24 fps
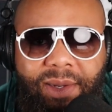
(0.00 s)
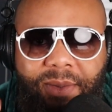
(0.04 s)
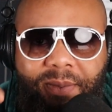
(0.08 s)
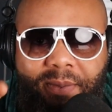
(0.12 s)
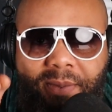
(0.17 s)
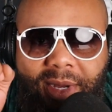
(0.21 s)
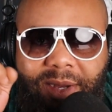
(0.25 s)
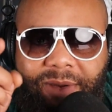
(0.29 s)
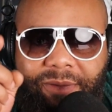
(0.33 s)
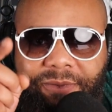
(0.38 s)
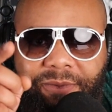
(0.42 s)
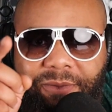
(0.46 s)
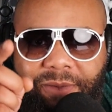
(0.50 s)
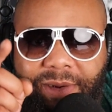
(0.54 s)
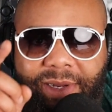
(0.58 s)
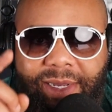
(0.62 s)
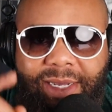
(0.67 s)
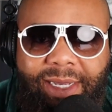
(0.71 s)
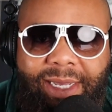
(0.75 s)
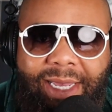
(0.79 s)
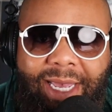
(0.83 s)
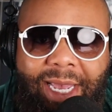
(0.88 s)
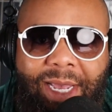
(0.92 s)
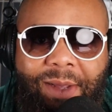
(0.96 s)
My
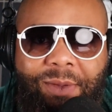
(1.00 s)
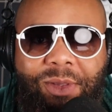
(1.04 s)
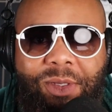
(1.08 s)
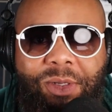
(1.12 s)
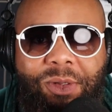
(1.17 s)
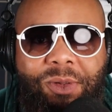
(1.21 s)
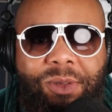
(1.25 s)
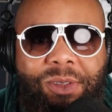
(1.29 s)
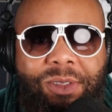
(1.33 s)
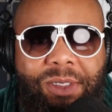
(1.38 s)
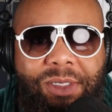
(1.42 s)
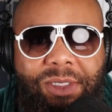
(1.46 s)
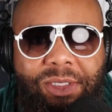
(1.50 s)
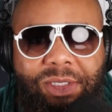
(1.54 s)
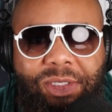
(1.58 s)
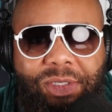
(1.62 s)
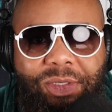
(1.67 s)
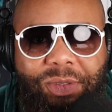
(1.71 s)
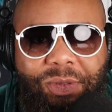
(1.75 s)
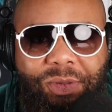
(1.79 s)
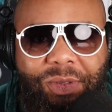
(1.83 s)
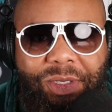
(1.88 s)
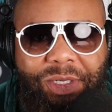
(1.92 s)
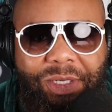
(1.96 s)
friend came through to the
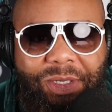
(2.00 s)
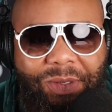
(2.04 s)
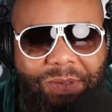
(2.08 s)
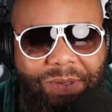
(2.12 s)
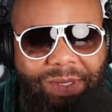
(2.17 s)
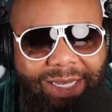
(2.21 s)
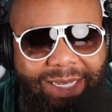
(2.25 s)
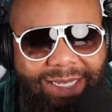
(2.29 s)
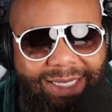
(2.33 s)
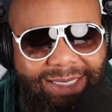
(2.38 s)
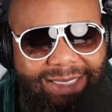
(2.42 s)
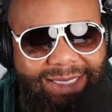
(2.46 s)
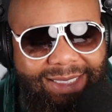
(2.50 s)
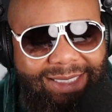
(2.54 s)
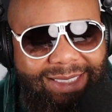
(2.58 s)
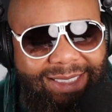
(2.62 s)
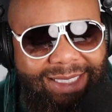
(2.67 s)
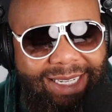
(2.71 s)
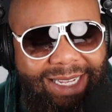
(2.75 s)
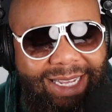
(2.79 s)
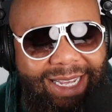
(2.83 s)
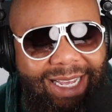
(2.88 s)
studio, yes.